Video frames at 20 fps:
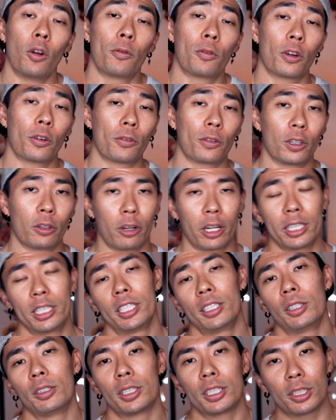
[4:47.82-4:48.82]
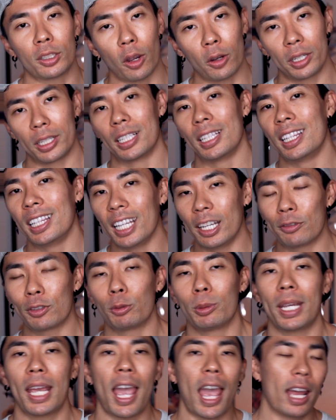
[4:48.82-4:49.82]
for Florencio's starting lifts,
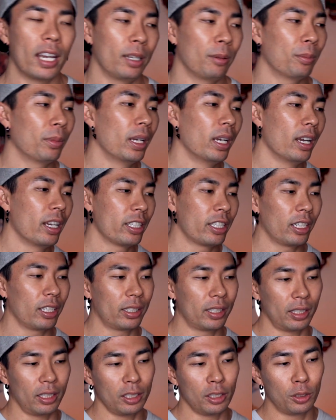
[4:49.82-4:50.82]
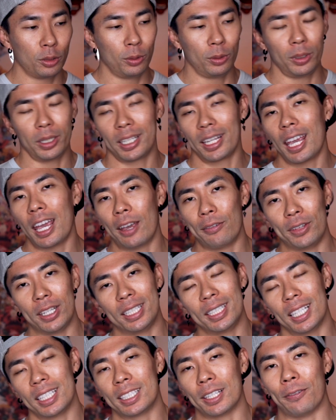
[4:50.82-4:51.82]
we had him just doing heavy
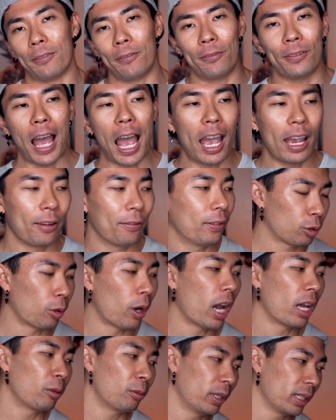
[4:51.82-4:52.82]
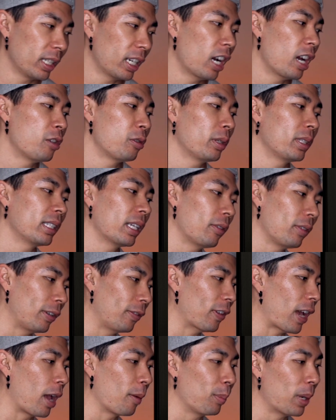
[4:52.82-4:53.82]
sets of 5. Squat was
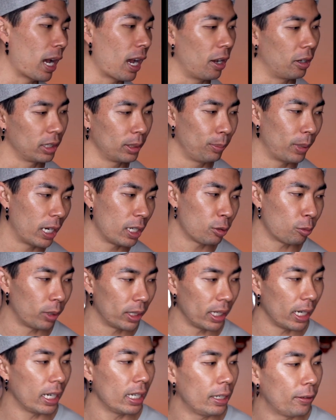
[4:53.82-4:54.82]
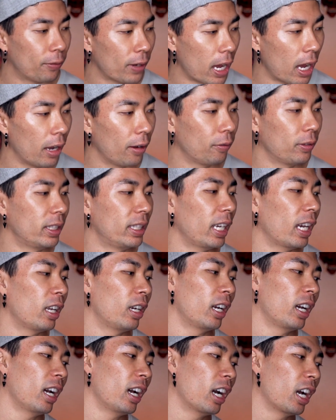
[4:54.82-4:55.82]
175 pounds, bench 185, dead
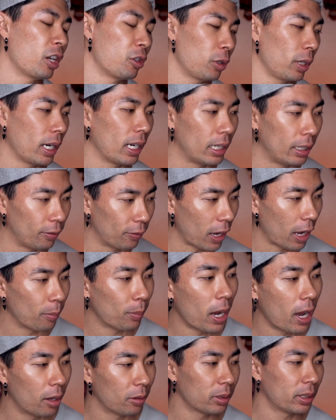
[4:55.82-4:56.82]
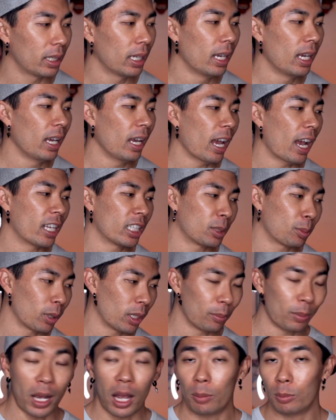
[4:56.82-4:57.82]
185 pounds, and
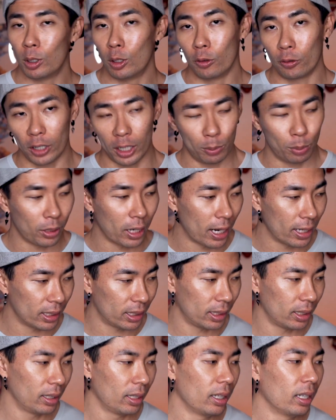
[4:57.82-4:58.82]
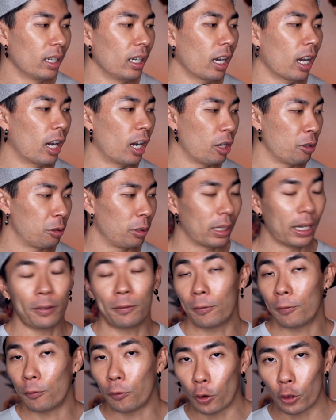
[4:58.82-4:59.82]
spirit bomb overhead press
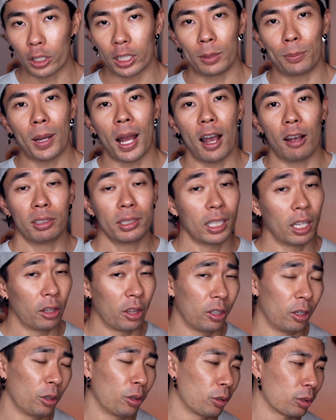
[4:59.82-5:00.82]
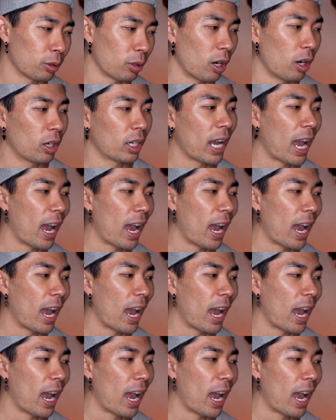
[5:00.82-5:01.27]
140 pounds. Now those are all